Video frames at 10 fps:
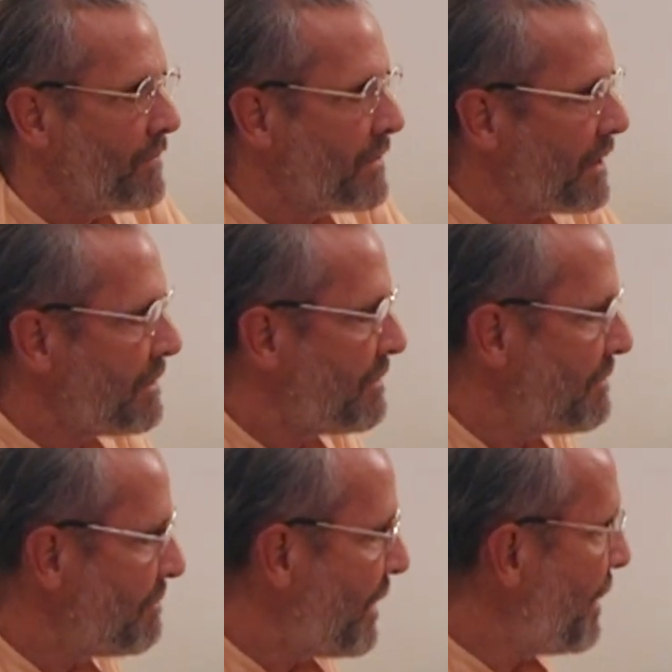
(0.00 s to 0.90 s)
Then
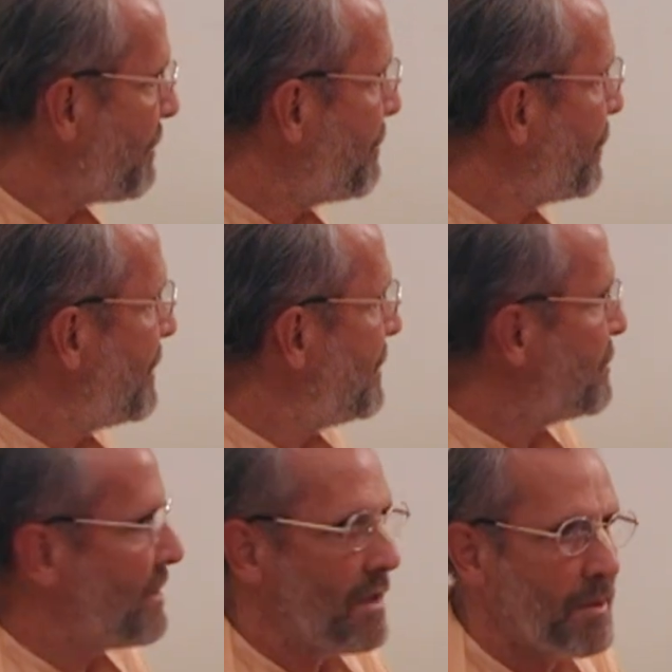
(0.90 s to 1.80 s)
Mahāprabhu and
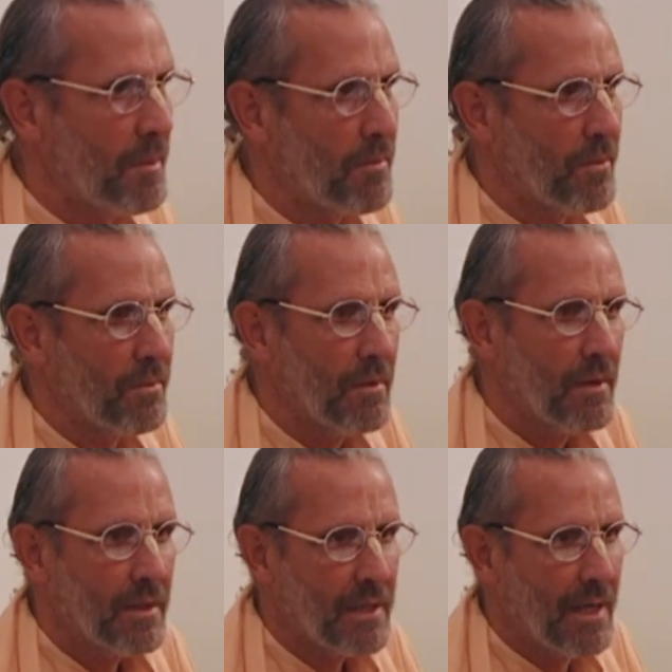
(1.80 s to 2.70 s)
Nityānanda Prabhu
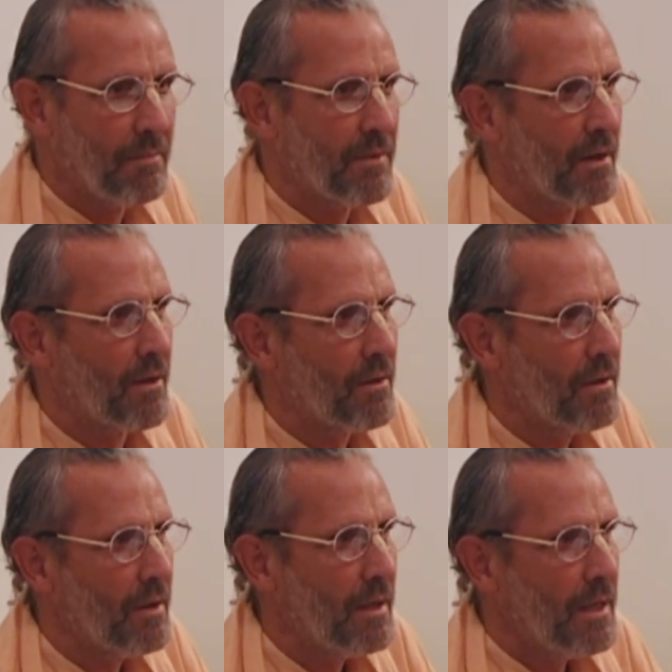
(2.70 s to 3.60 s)
came there.
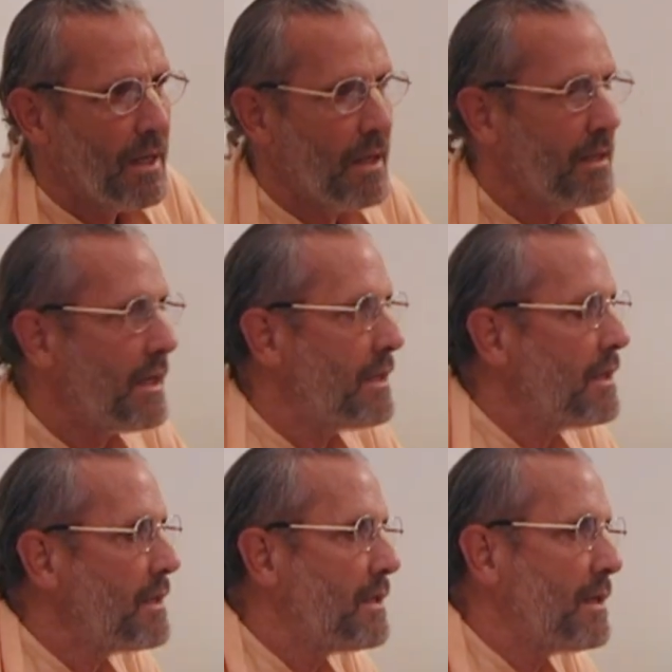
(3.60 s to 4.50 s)
And
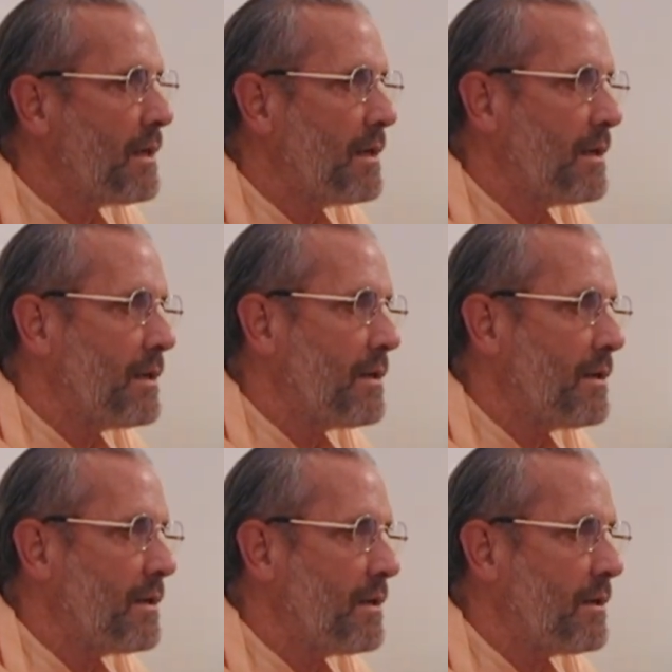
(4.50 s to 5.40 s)
then
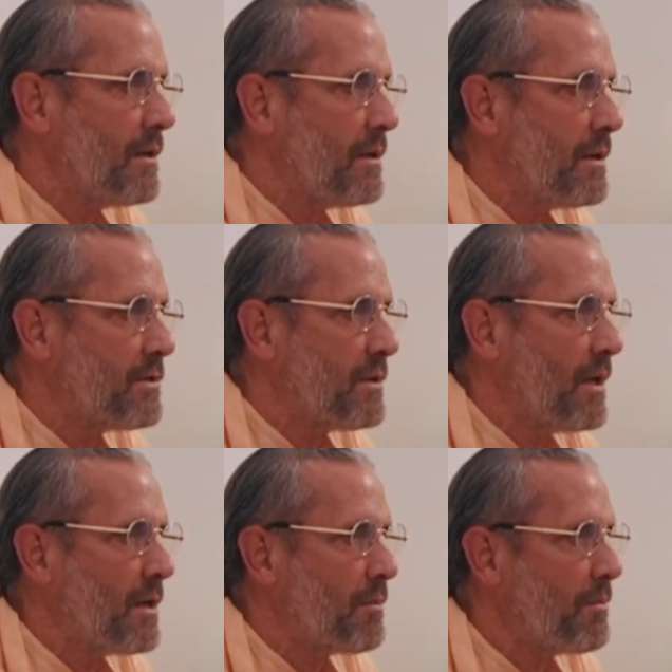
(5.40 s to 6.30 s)

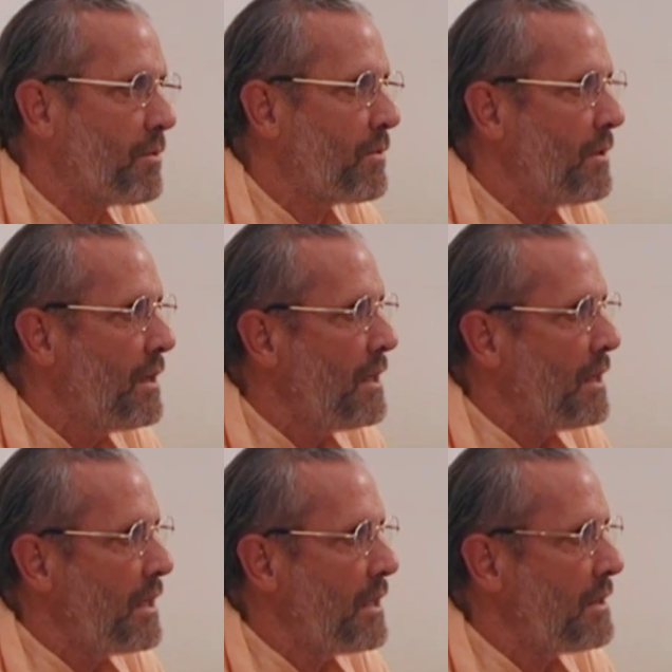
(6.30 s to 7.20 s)
Nityānanda Prabhu,
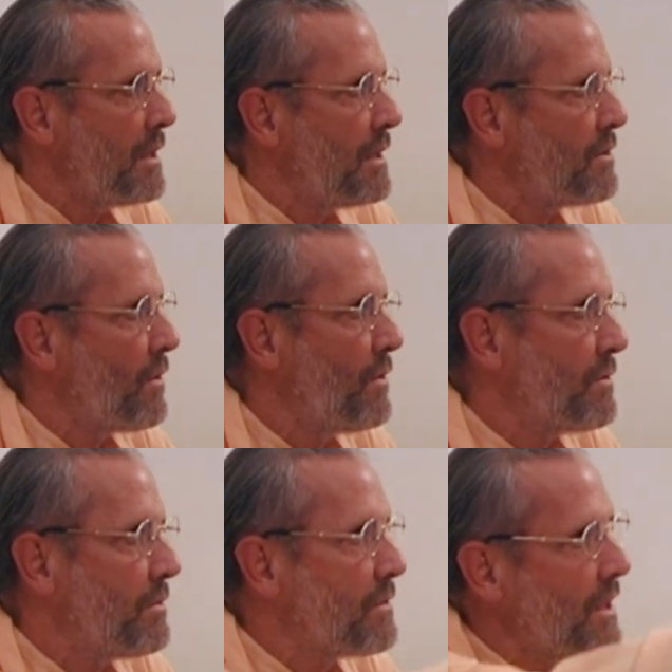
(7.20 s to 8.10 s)
he
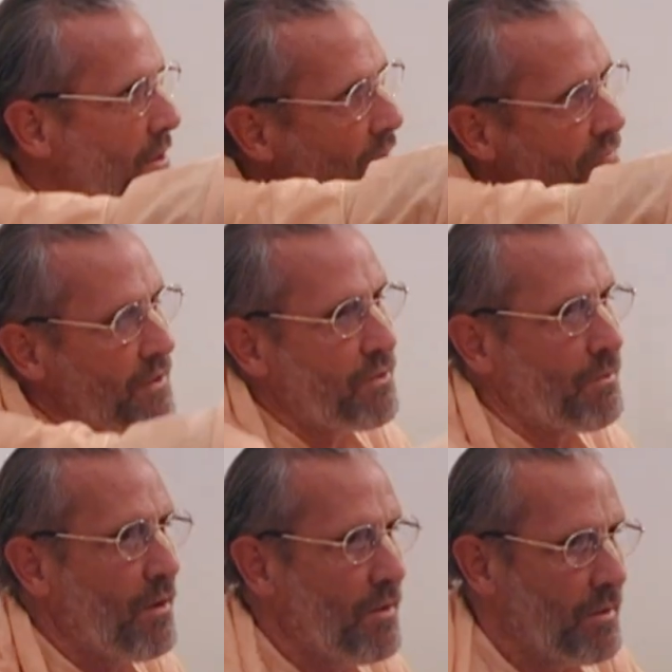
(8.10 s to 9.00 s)
told, "You get off the
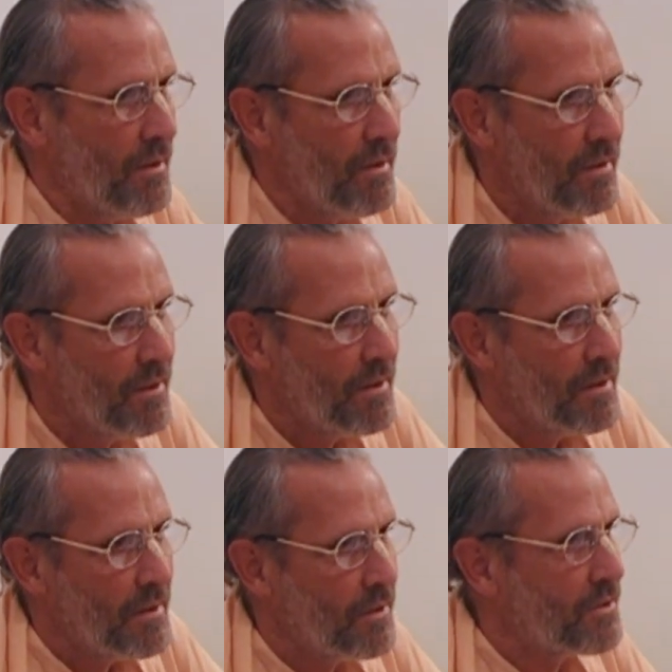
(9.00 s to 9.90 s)
throne.
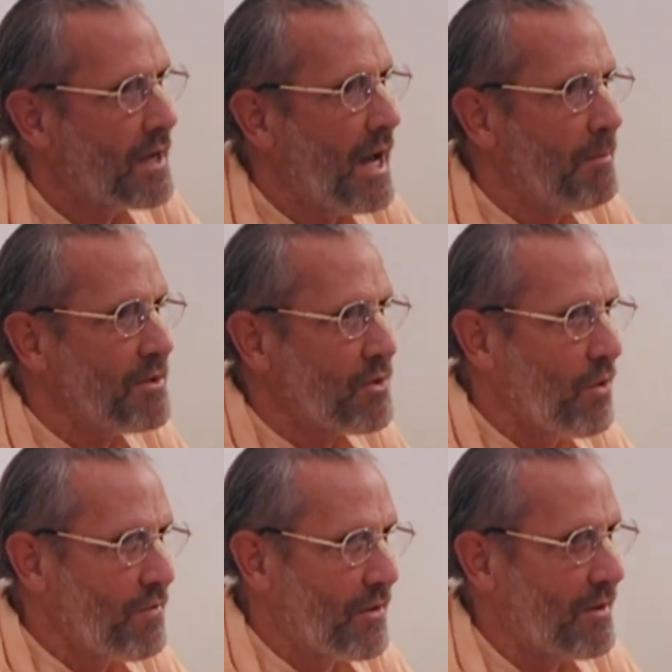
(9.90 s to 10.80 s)
Your time is
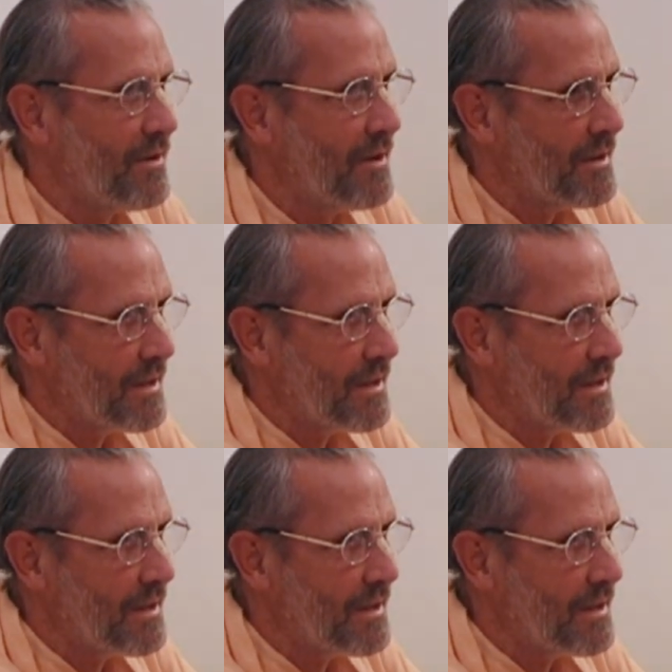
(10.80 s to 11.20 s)
over.